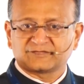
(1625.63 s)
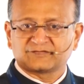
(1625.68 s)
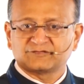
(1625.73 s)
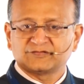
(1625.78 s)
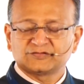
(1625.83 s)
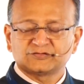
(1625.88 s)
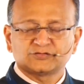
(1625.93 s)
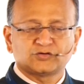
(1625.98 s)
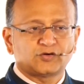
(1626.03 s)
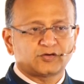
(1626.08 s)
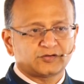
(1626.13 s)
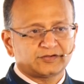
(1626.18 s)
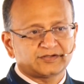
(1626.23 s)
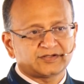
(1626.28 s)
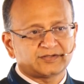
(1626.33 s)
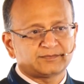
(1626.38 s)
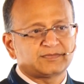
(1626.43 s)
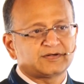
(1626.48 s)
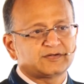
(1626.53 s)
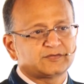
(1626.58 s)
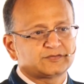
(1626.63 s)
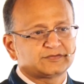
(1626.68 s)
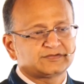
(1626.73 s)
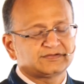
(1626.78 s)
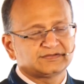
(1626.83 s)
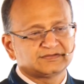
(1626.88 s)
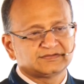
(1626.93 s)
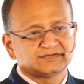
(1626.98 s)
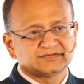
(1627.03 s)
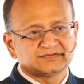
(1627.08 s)
We thought about
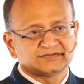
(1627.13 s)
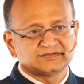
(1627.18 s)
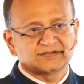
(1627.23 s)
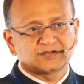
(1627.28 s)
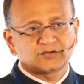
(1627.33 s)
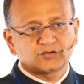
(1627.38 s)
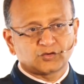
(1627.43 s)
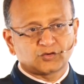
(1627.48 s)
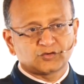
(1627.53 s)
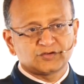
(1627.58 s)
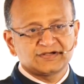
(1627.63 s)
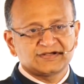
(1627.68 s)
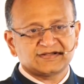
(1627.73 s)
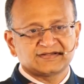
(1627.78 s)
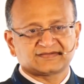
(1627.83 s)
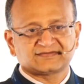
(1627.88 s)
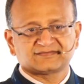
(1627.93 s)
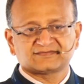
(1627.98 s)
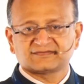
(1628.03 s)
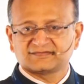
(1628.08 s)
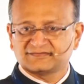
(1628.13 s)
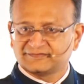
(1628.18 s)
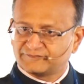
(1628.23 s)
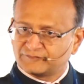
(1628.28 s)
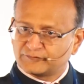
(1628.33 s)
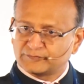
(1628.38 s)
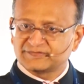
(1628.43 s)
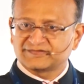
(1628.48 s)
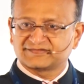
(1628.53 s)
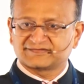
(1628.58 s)
the context
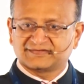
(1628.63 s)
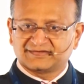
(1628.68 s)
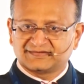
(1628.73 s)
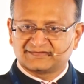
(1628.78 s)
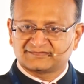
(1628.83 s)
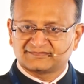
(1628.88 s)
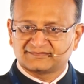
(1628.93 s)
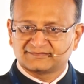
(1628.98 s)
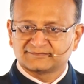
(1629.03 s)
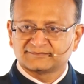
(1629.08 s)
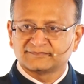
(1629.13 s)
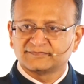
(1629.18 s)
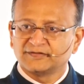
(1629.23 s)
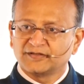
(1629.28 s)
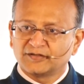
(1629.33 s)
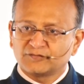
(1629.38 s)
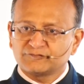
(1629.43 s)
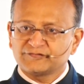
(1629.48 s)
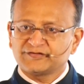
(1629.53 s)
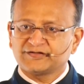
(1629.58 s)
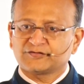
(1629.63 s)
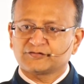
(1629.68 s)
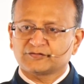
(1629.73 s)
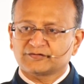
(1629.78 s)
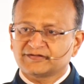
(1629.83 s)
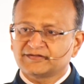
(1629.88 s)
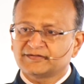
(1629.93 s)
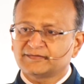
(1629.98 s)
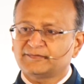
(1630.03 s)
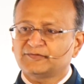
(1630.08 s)
for mistakes. Now we are
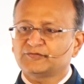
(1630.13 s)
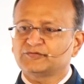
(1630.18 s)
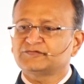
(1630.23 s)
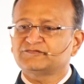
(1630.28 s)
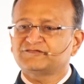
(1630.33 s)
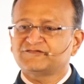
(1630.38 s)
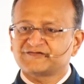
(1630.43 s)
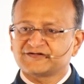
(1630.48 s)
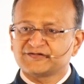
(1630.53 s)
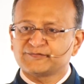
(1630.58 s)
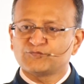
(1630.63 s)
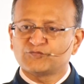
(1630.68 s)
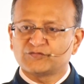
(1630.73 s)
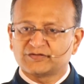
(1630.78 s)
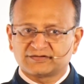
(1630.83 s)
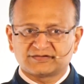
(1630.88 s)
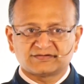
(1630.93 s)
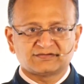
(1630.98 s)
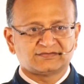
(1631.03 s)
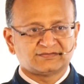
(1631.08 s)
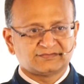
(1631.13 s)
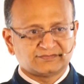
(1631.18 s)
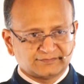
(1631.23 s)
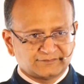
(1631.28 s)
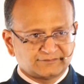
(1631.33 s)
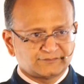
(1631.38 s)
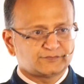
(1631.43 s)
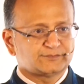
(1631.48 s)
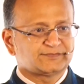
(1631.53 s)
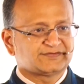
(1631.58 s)
talking about the framework
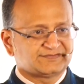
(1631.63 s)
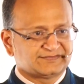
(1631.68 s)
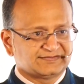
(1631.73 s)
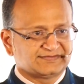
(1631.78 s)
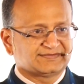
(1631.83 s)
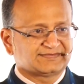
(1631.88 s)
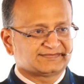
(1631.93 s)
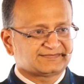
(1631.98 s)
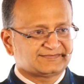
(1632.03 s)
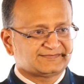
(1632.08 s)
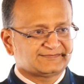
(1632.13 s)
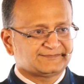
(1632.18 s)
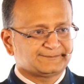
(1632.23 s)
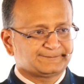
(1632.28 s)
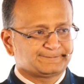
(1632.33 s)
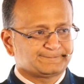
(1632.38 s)
for mistakes.